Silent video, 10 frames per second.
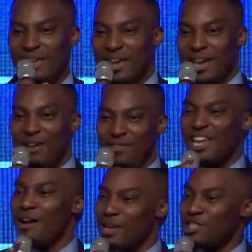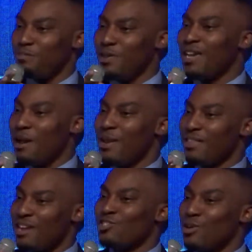And every time I speak, I make
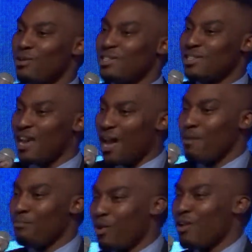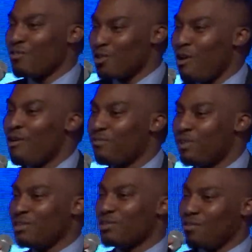that joke and say, I pray for the
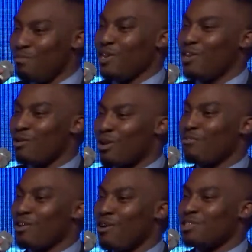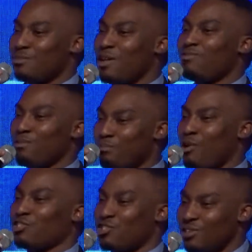confidence of a mediocre Afrikaans male from
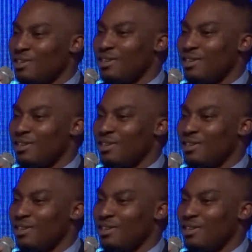Potch.